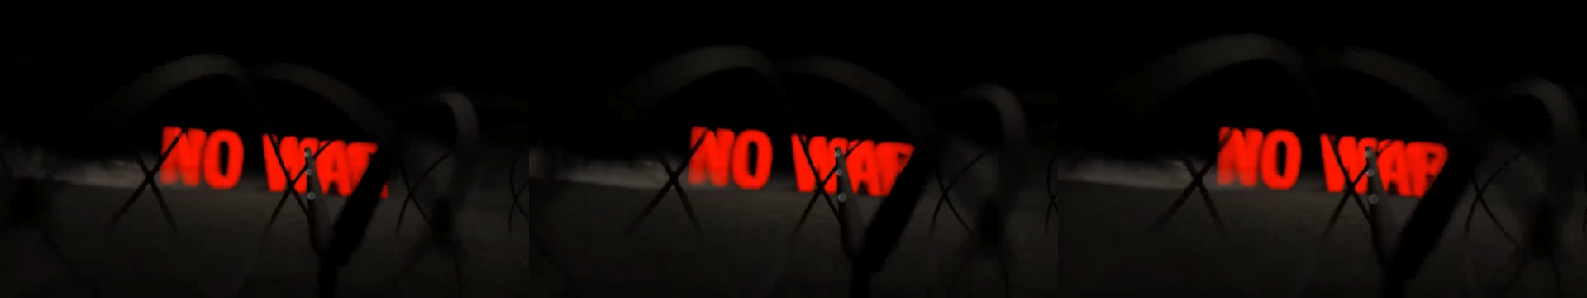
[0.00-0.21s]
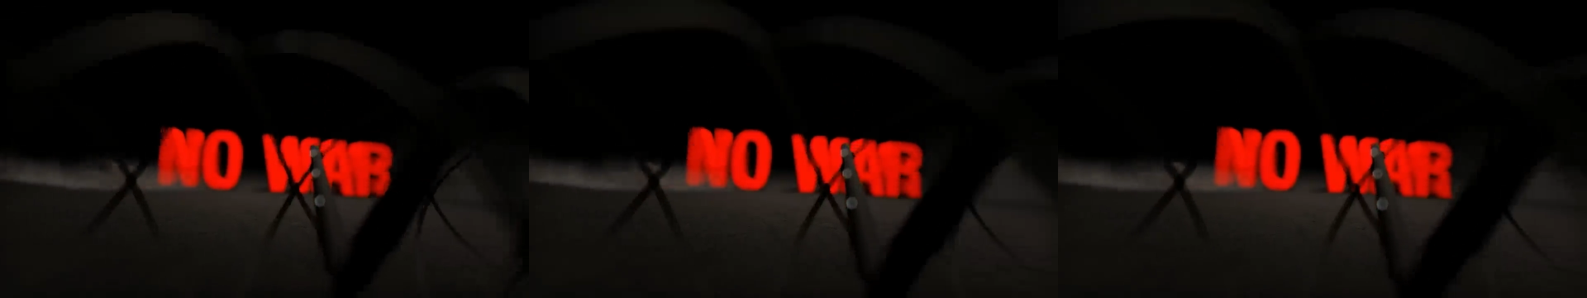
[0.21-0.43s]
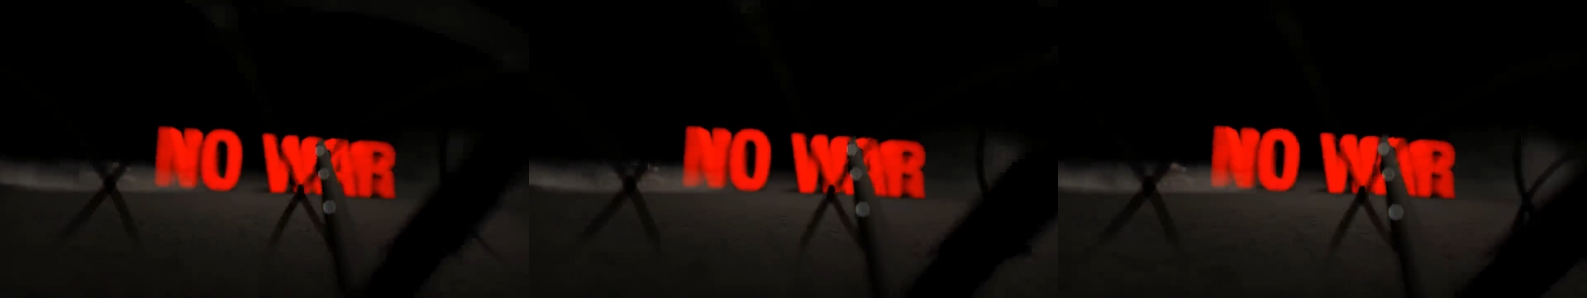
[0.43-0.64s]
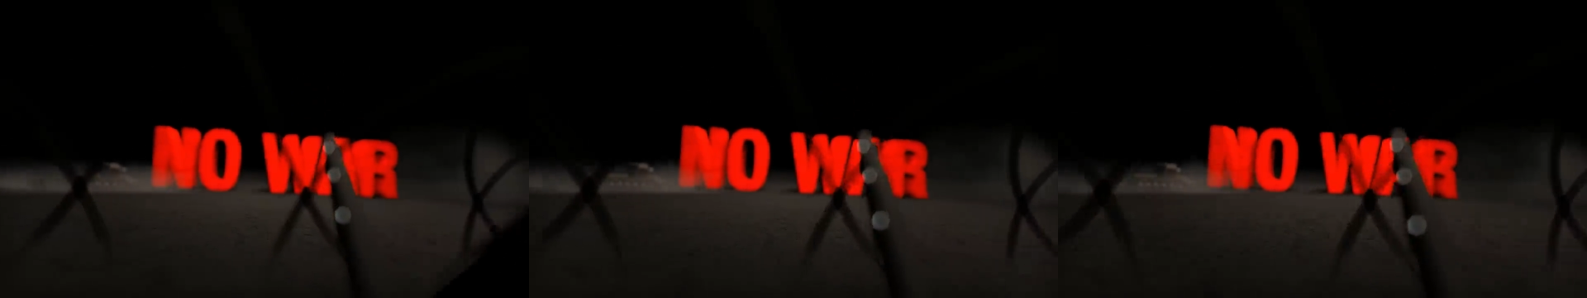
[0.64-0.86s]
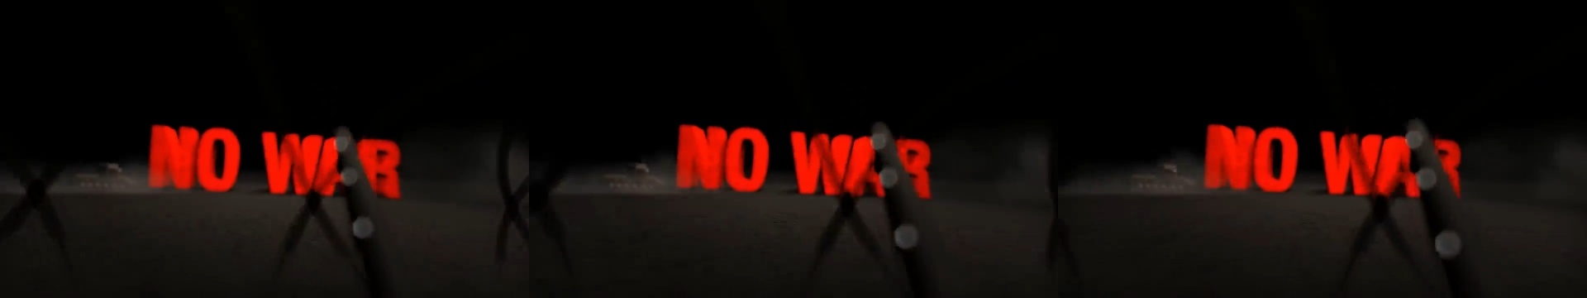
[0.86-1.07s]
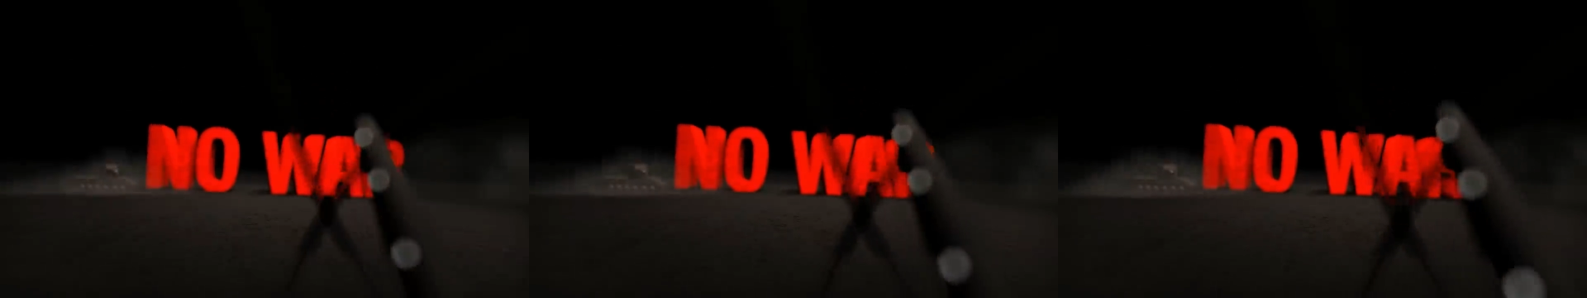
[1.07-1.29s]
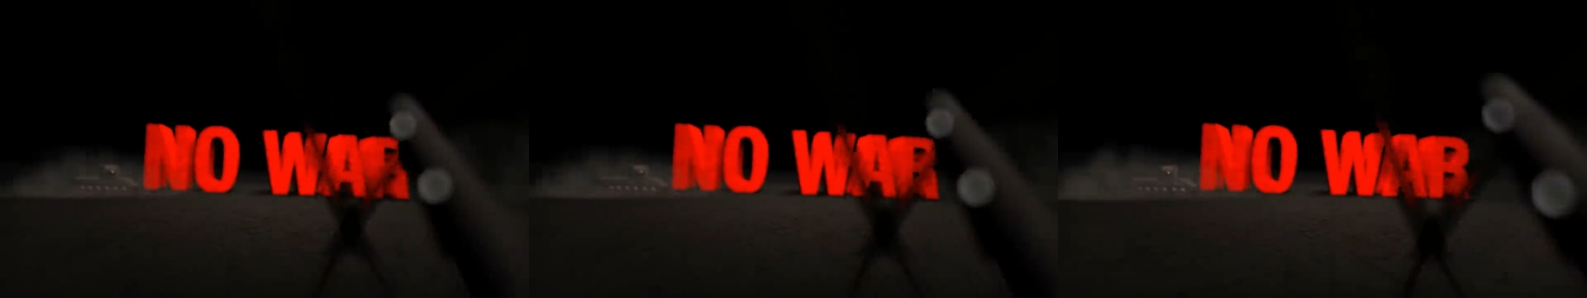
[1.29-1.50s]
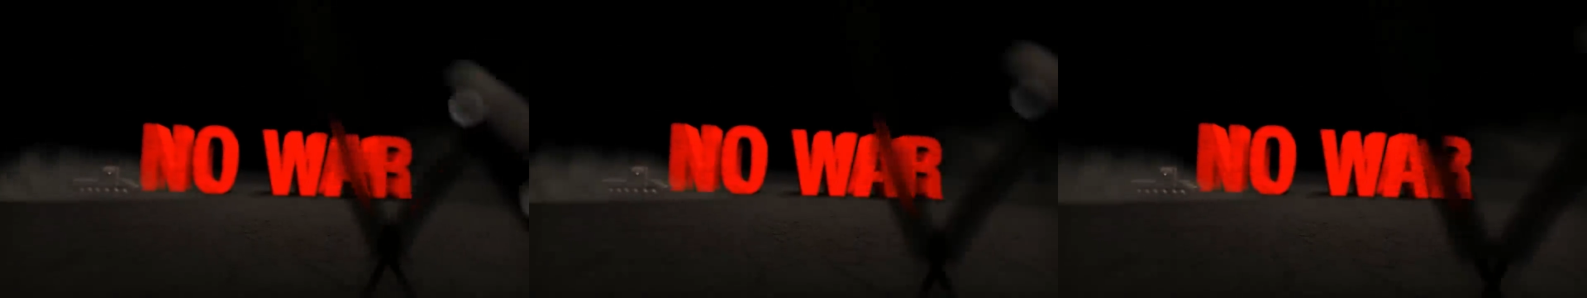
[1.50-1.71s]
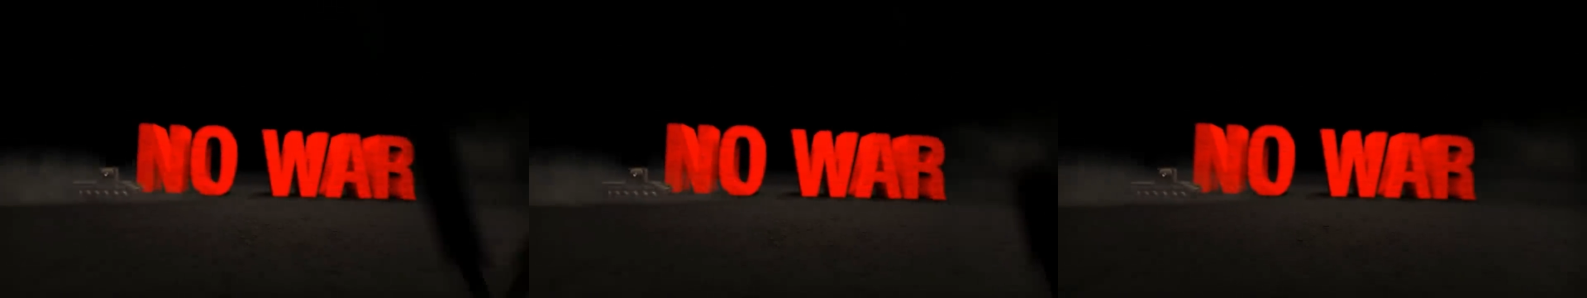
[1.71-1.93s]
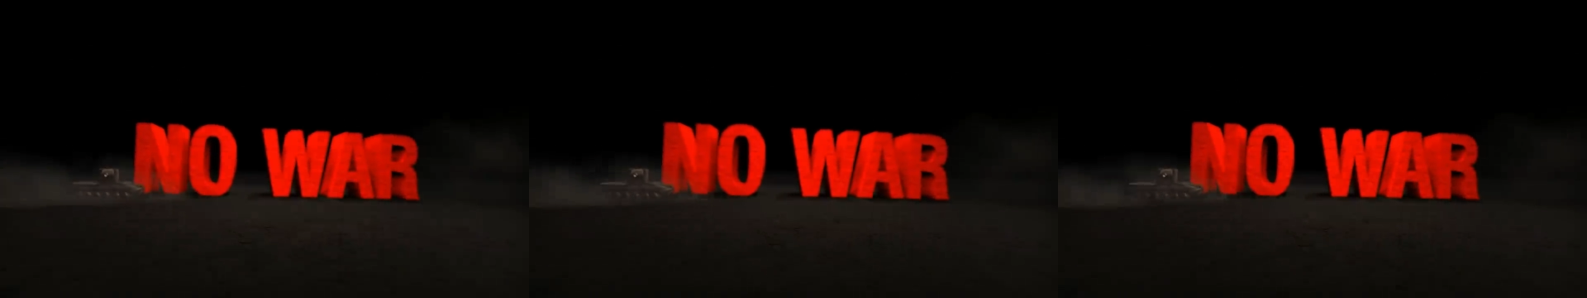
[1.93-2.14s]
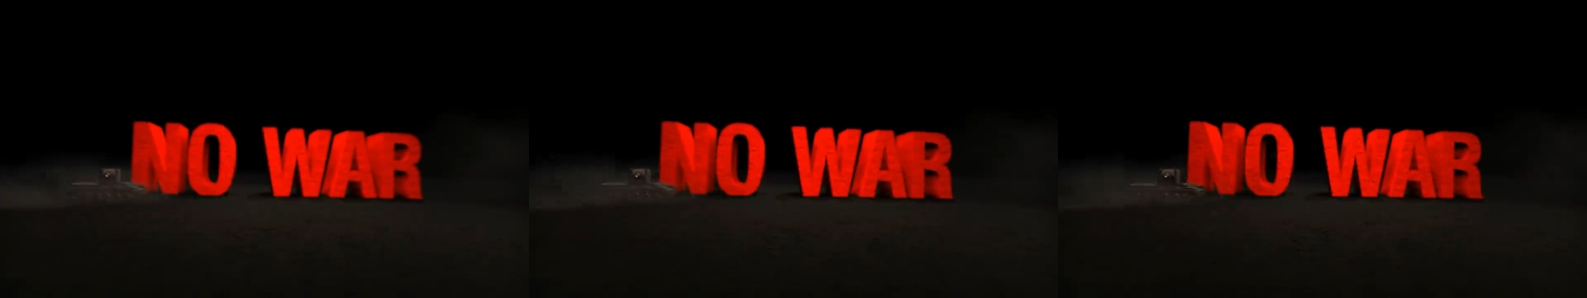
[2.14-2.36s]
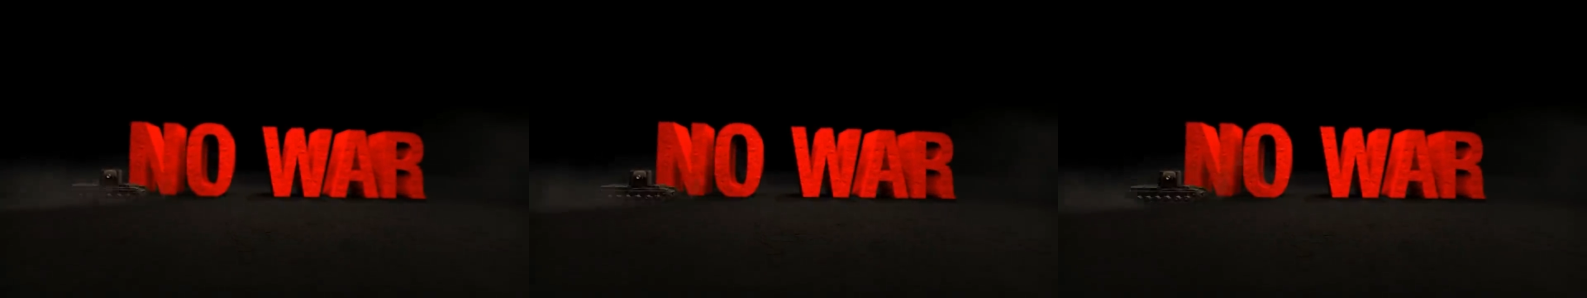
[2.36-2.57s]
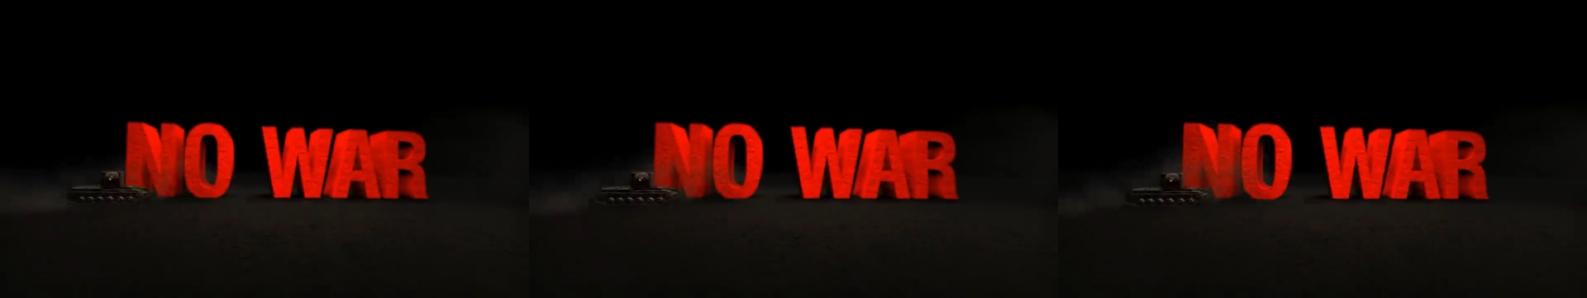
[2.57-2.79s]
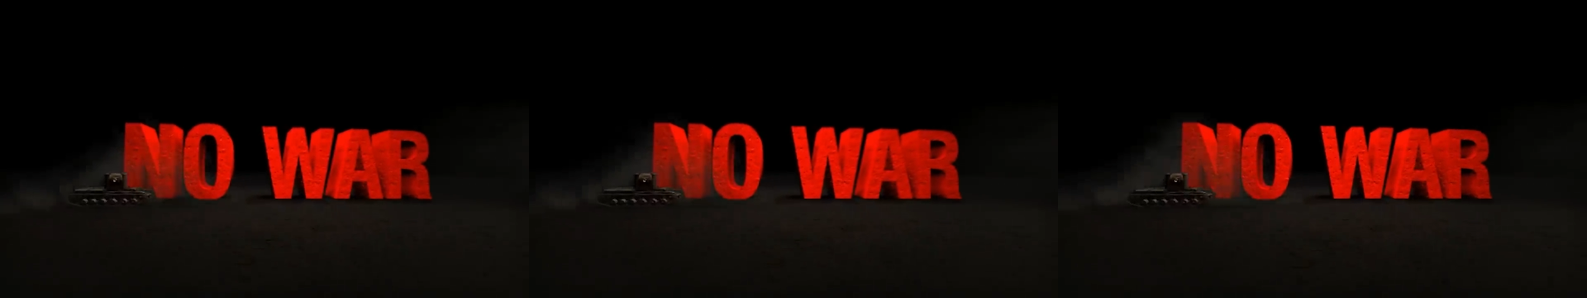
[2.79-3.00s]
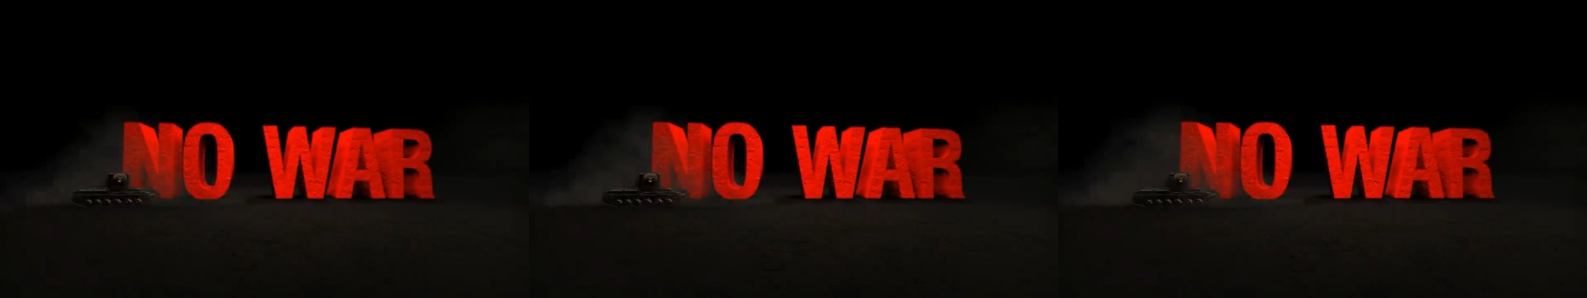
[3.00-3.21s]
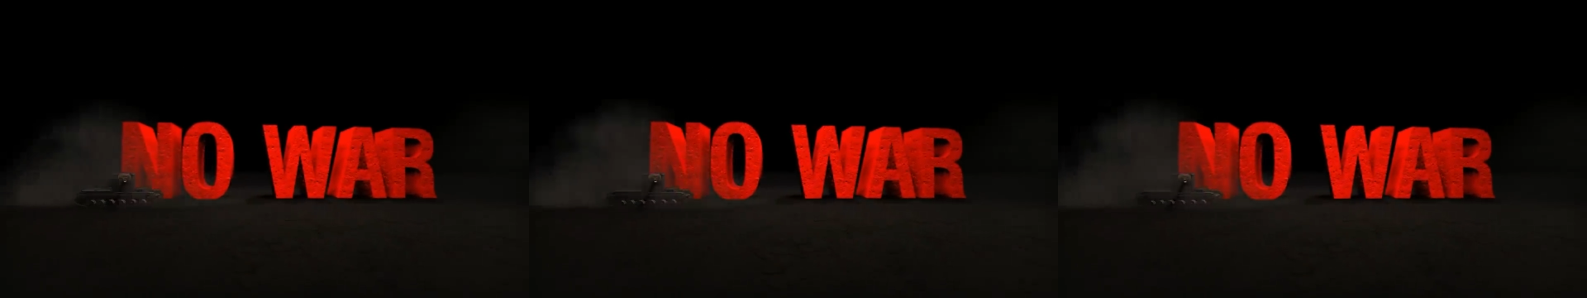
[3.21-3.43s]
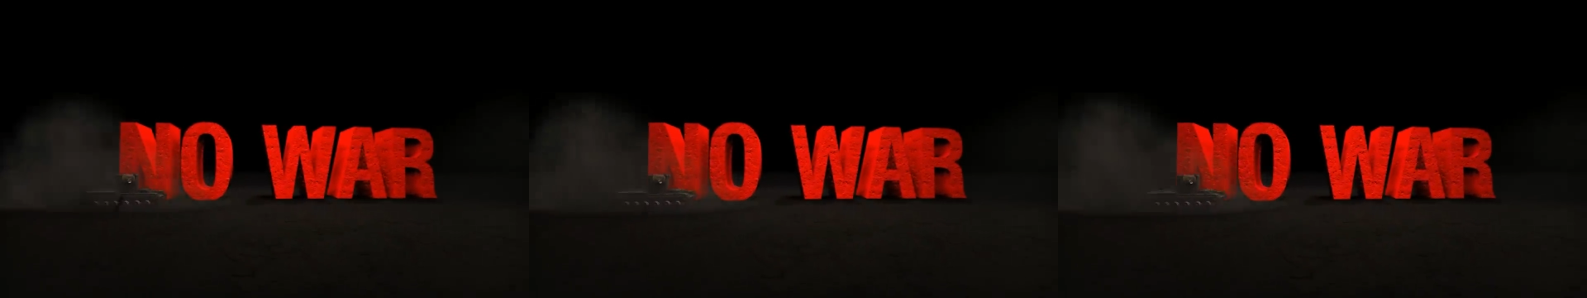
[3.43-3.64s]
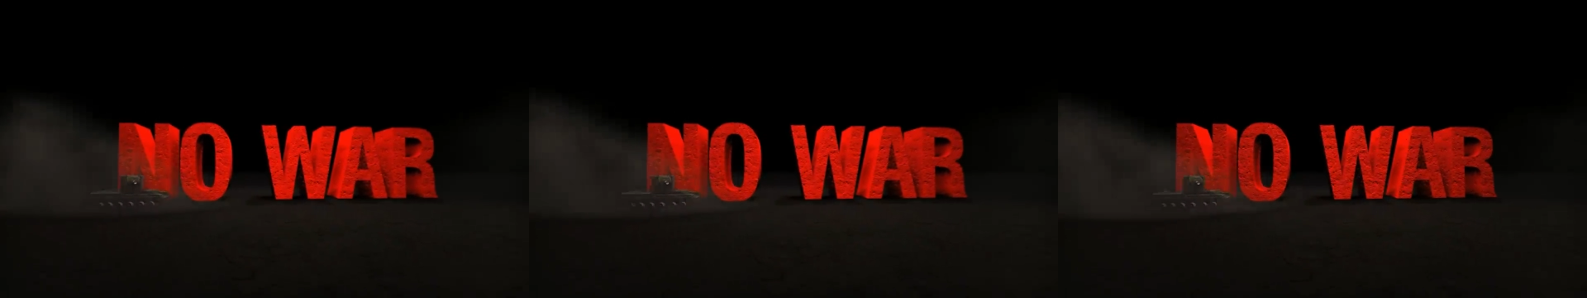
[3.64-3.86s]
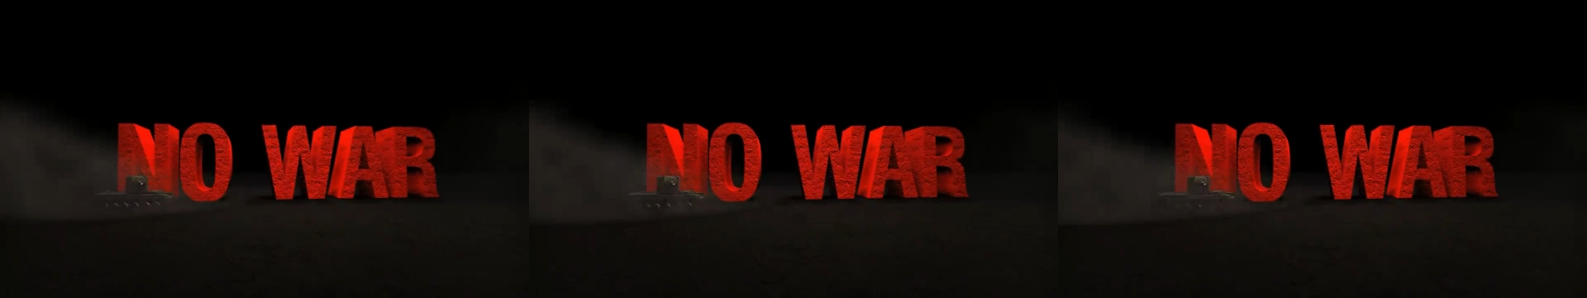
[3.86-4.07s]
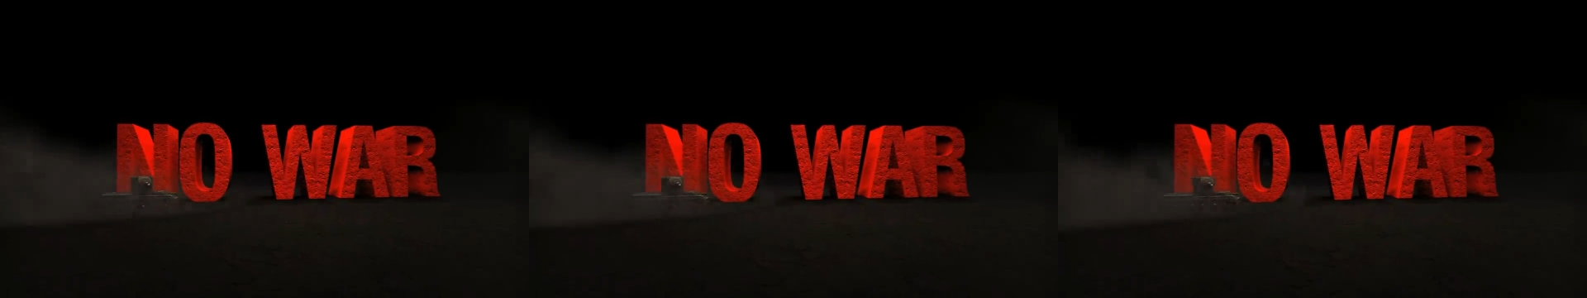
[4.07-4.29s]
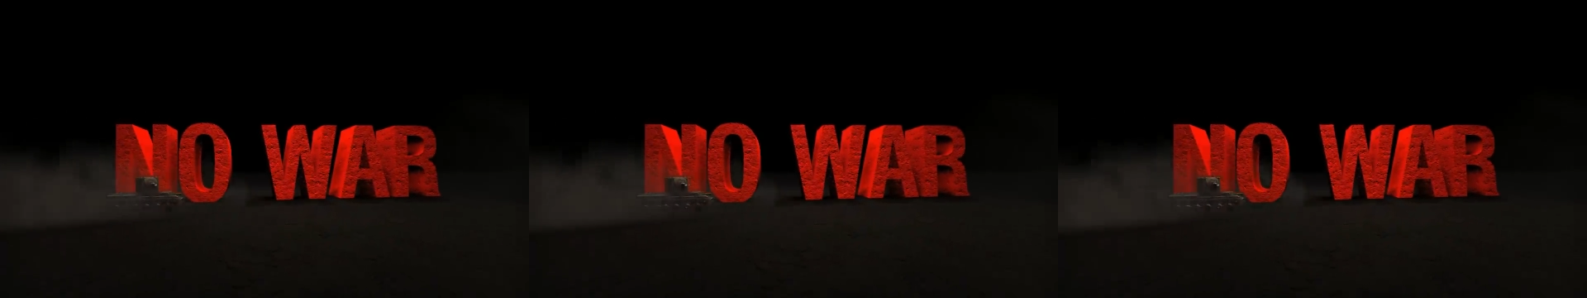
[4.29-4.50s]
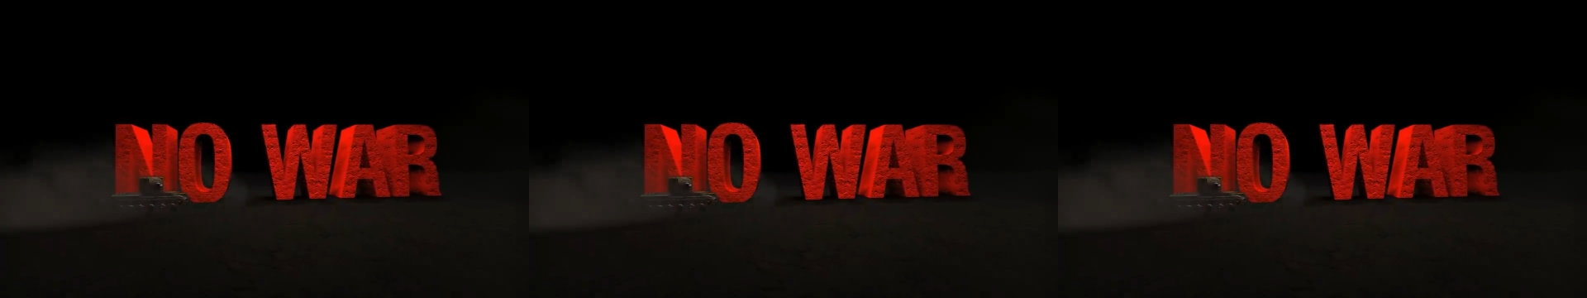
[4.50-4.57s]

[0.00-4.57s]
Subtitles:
Nobody's mouth can be seen.